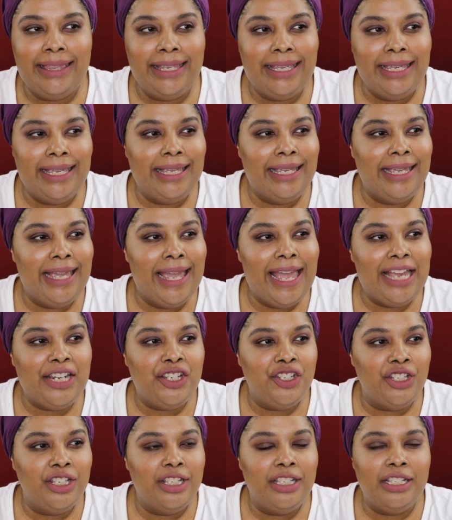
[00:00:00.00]
the
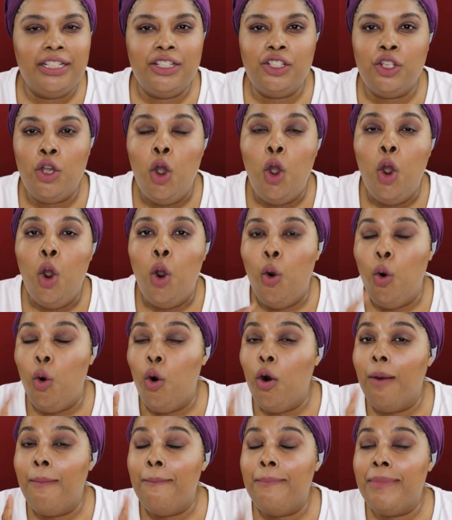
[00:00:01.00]
edges
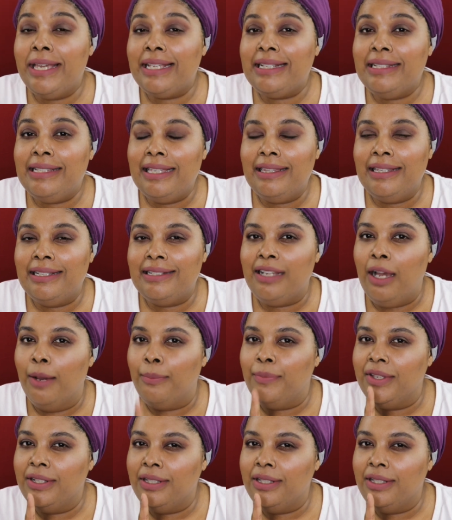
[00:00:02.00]
or mixing this up.